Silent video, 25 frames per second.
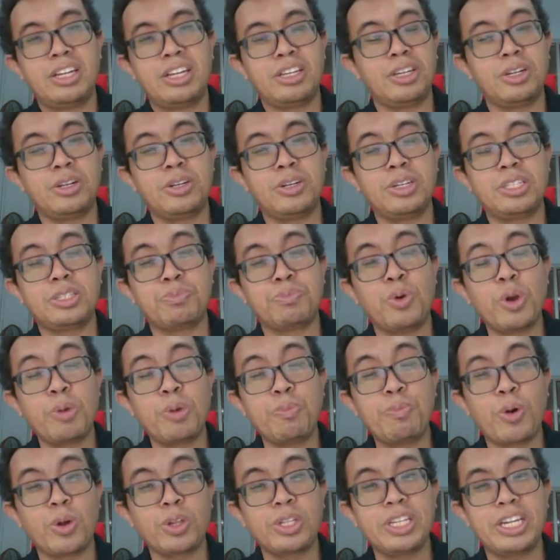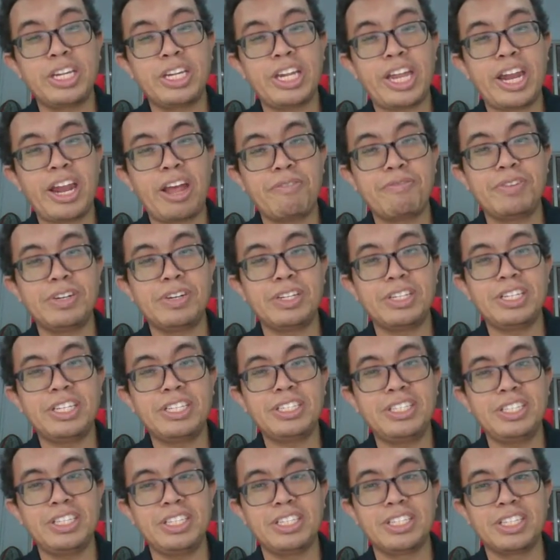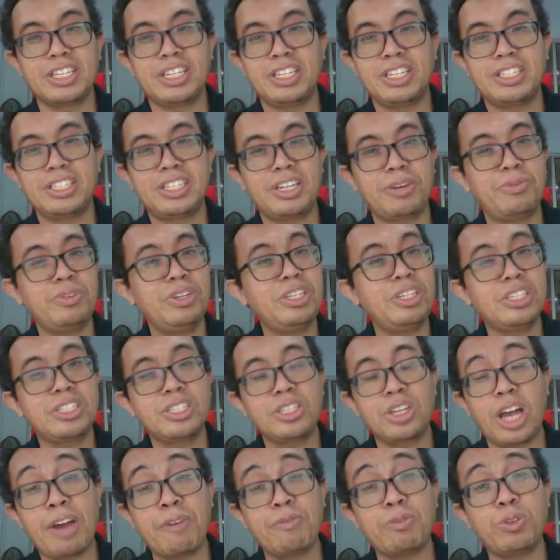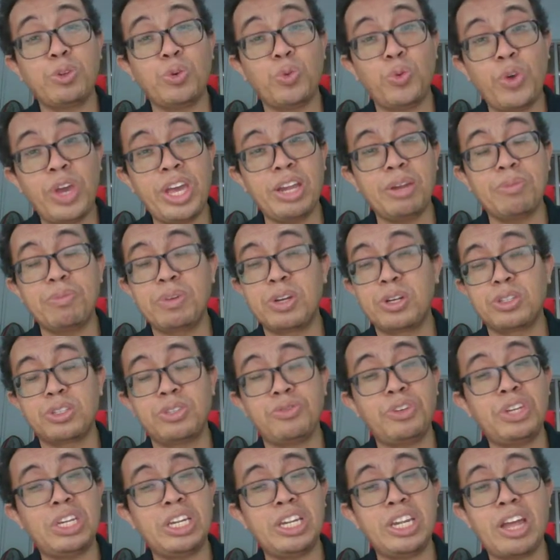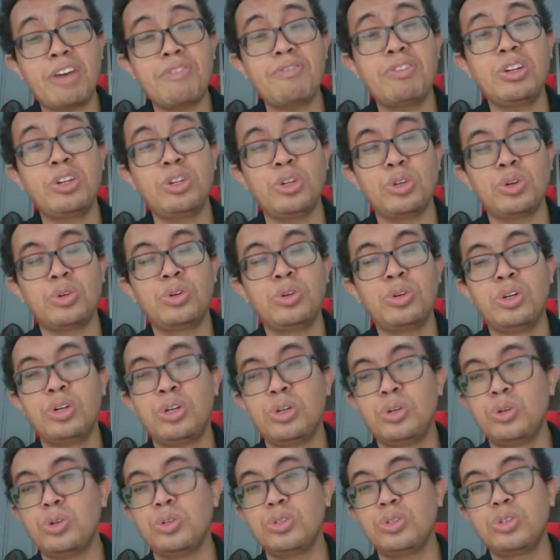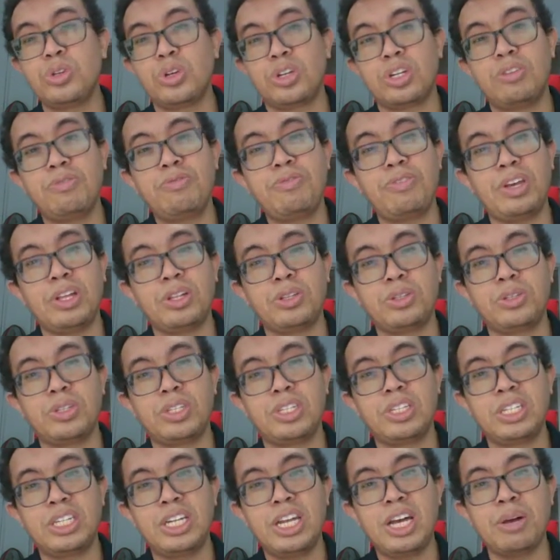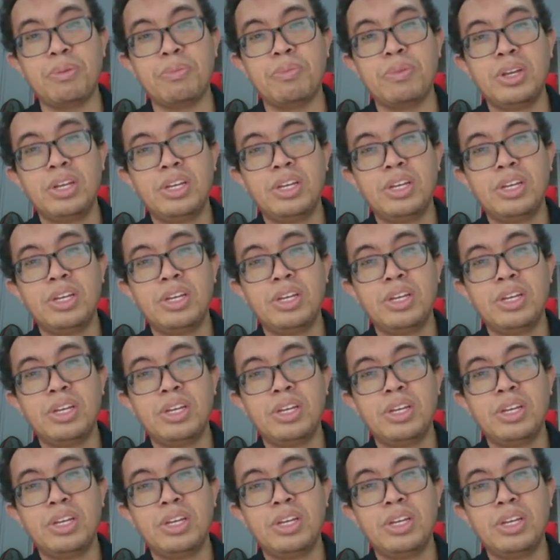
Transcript: is more important than ever this season is that we just have to wait because we never know who's going to fail to turn up.